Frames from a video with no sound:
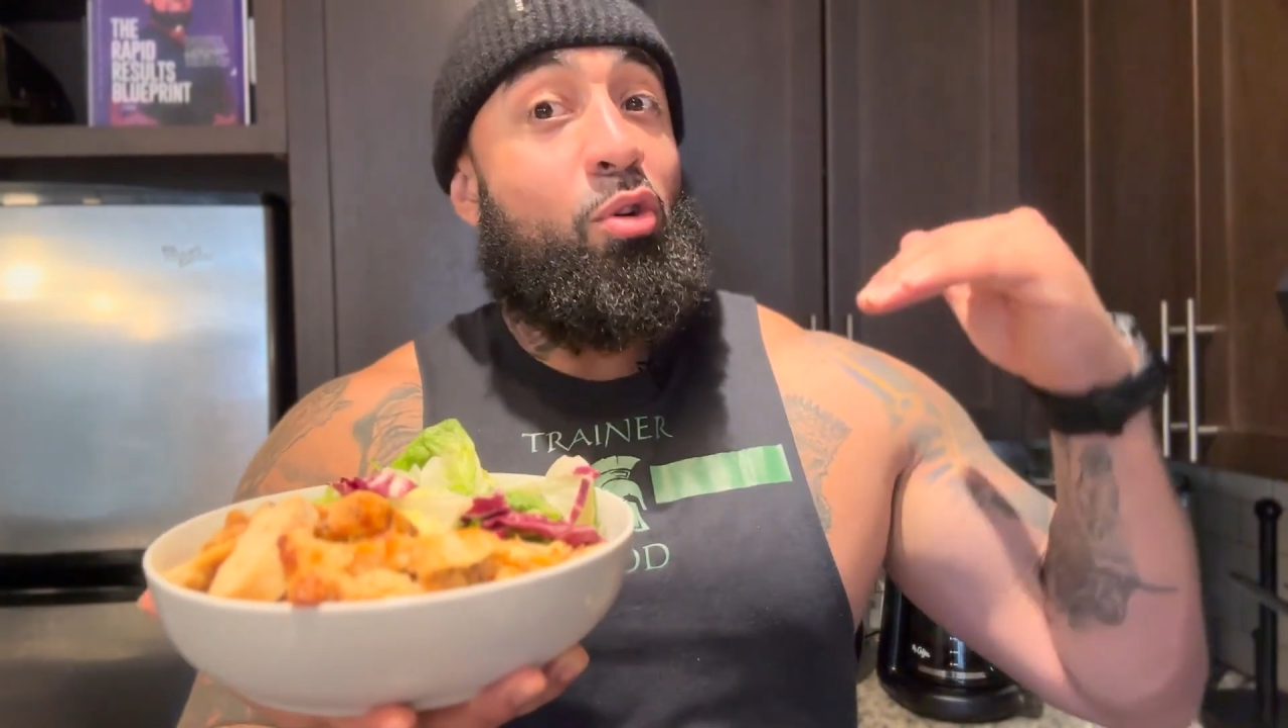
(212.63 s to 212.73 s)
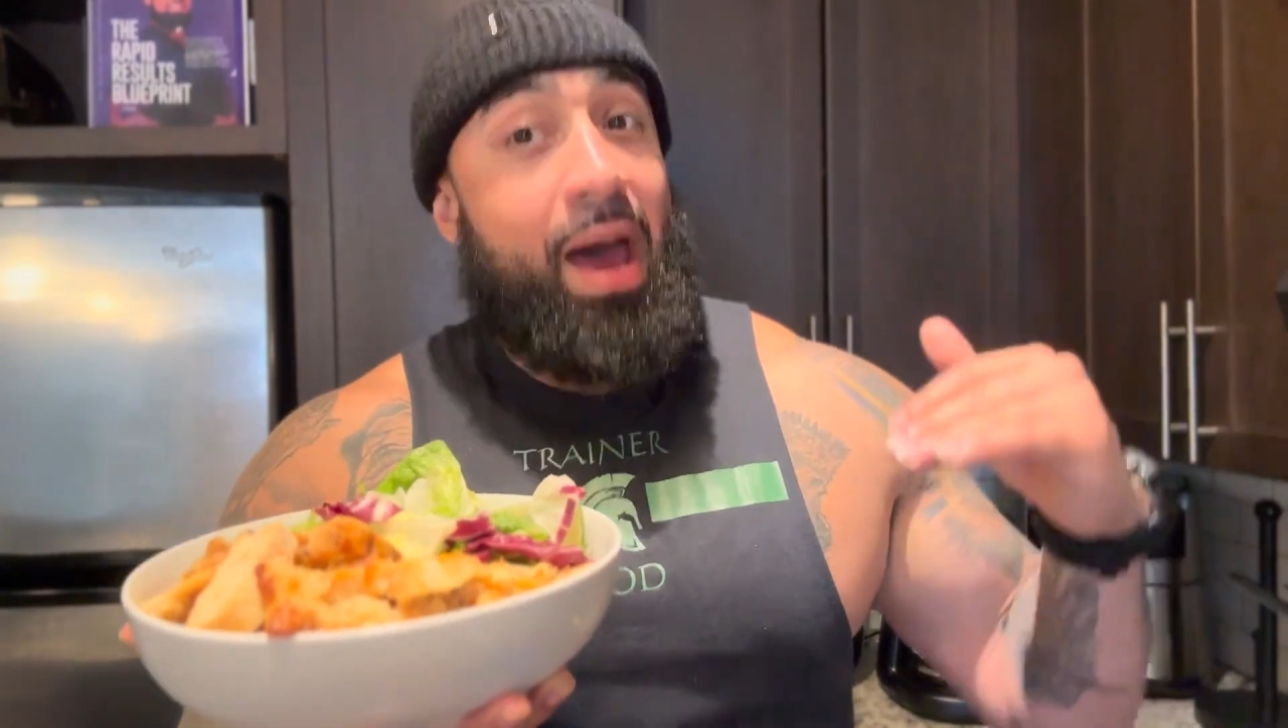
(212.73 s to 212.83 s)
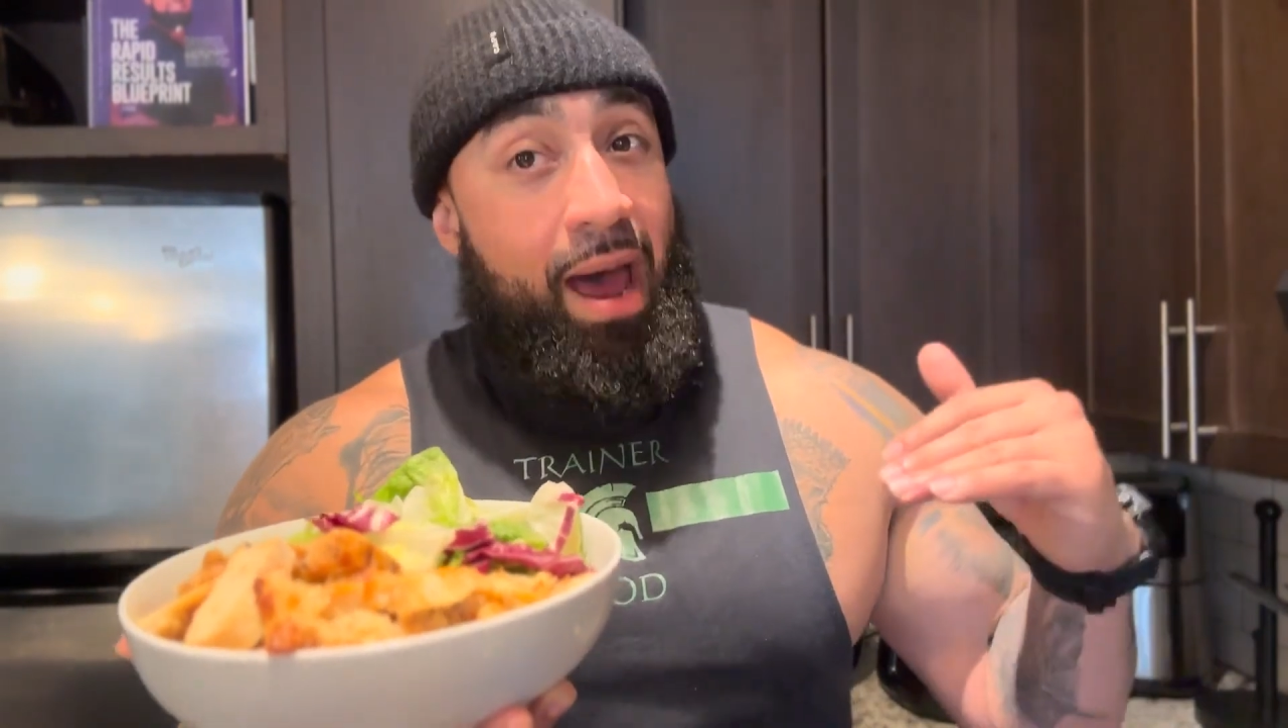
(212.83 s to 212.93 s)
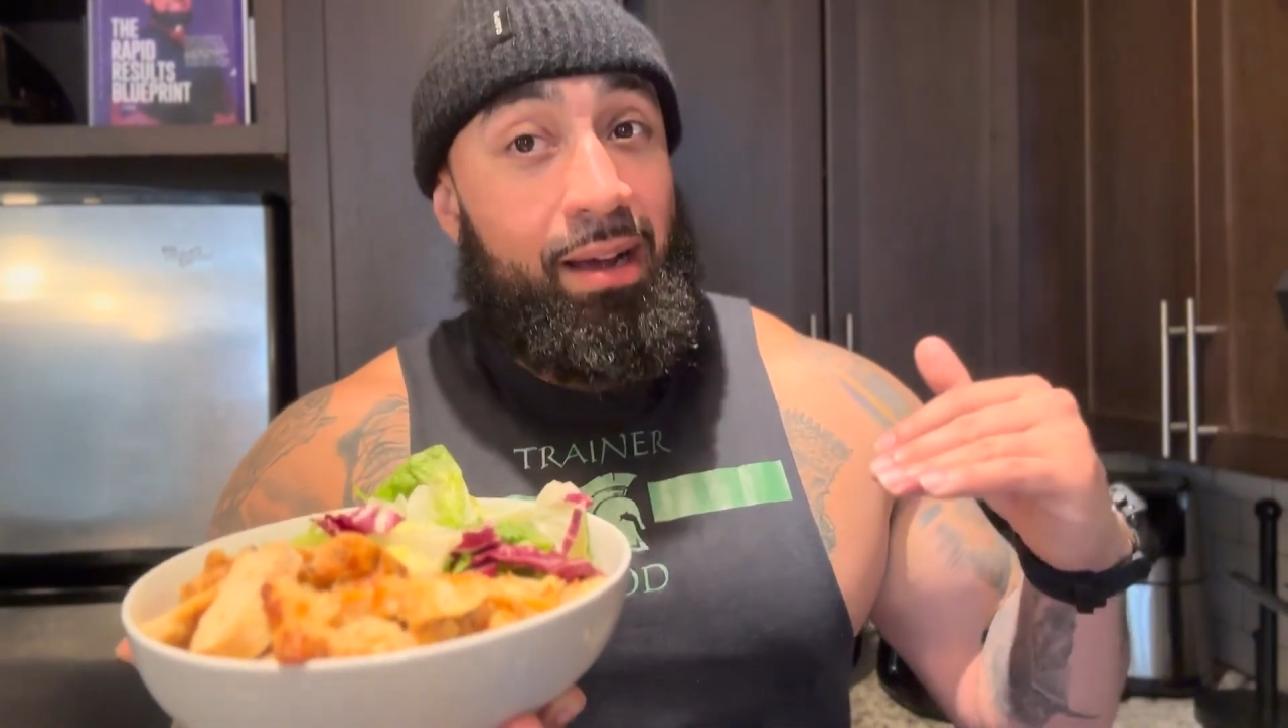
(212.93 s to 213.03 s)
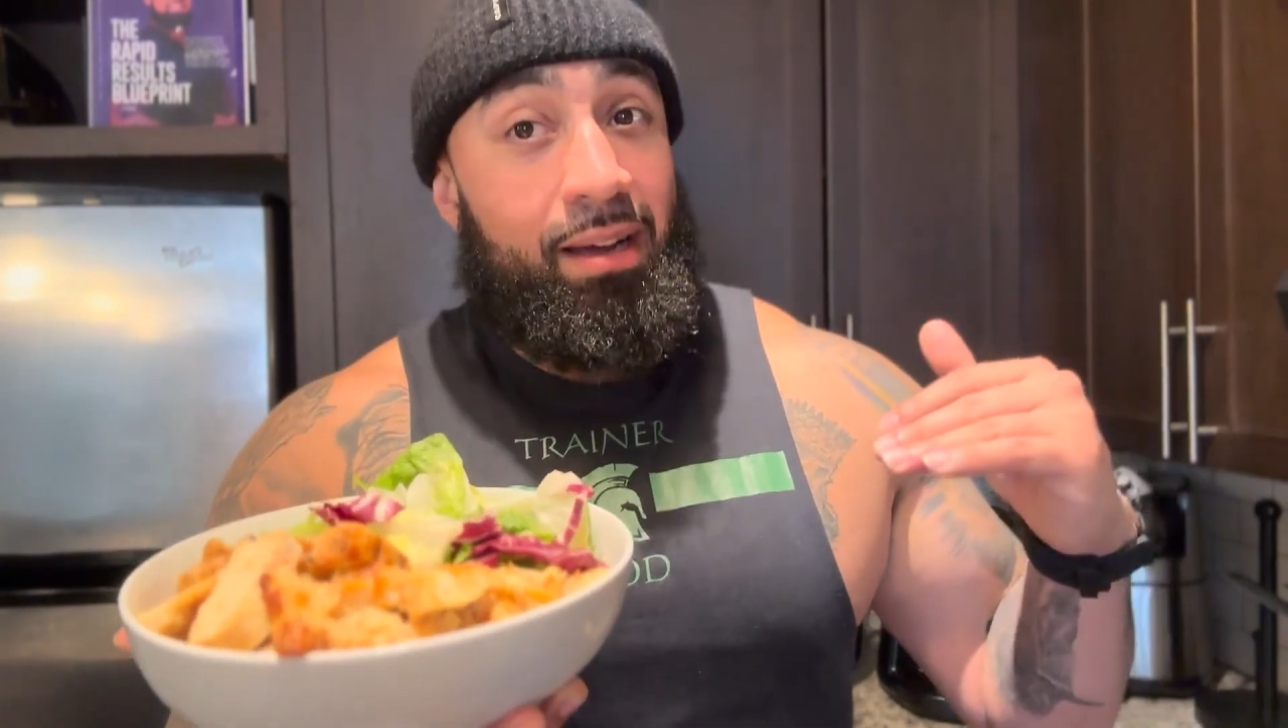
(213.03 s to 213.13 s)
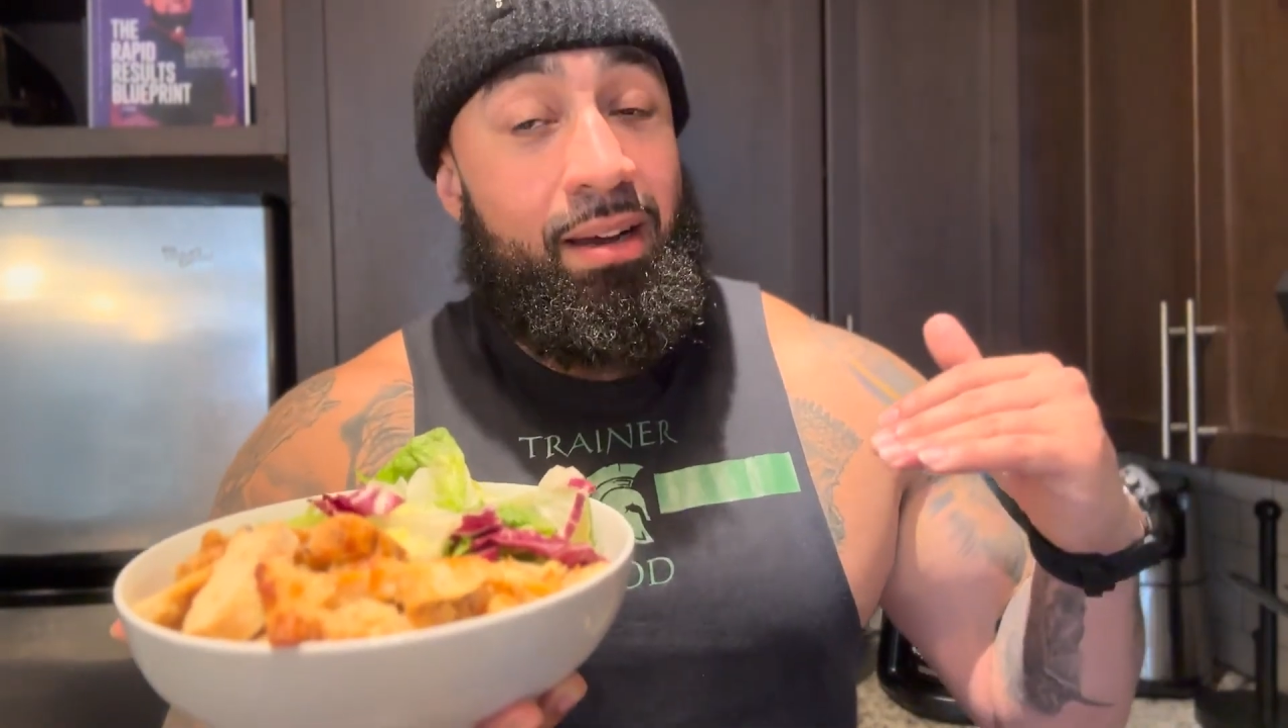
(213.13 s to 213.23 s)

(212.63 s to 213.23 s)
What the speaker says: back,